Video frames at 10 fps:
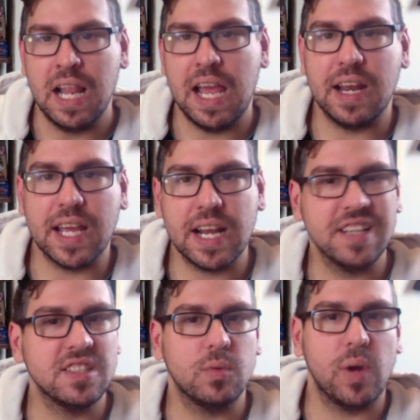and I
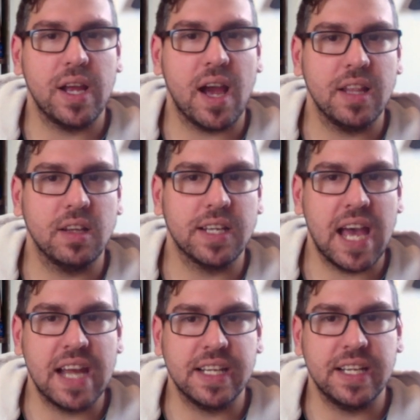guess the way I look
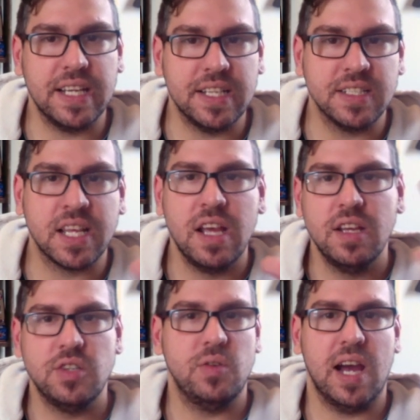at it is
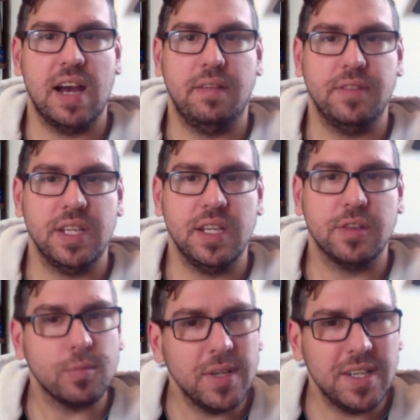to have the
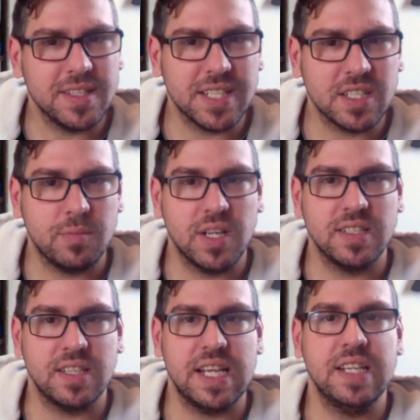3 to 6
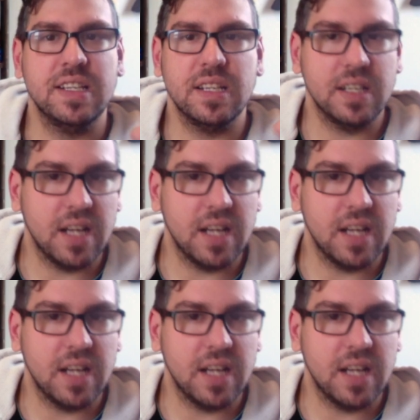months in